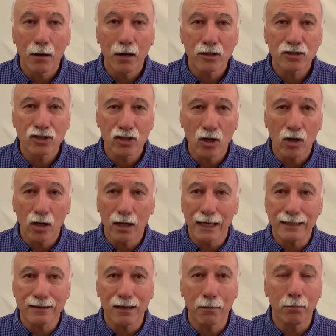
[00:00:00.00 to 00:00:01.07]
Saul
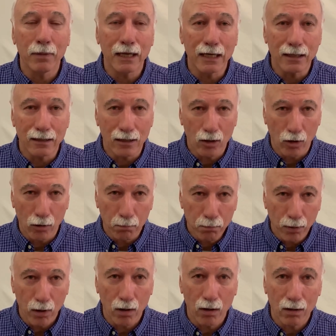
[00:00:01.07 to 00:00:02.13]
ends up being called
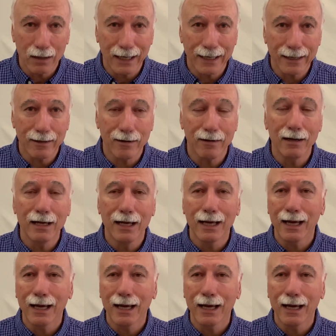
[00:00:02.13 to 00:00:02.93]
Paul later.